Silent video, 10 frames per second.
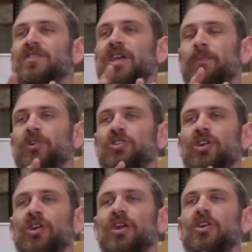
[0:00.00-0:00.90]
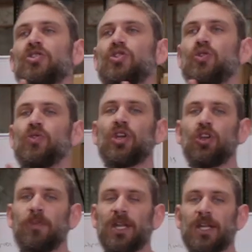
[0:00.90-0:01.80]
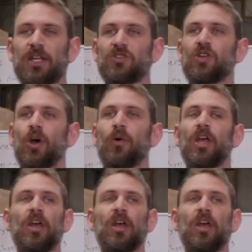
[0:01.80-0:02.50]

temperature to the humidity. So